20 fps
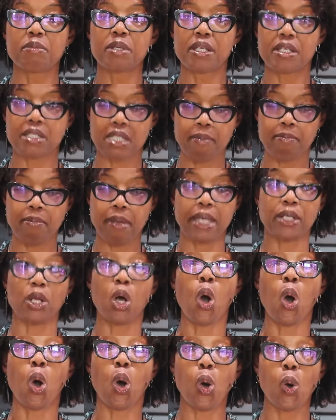because I'm buying a
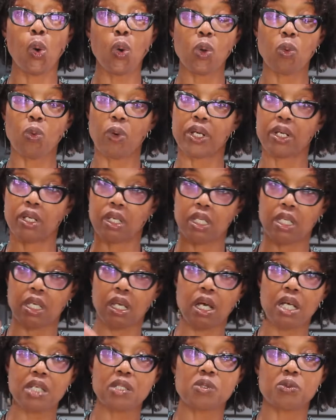whole one, not a
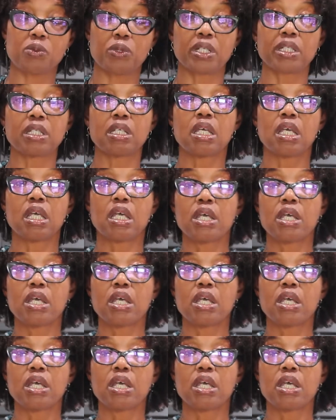cut one,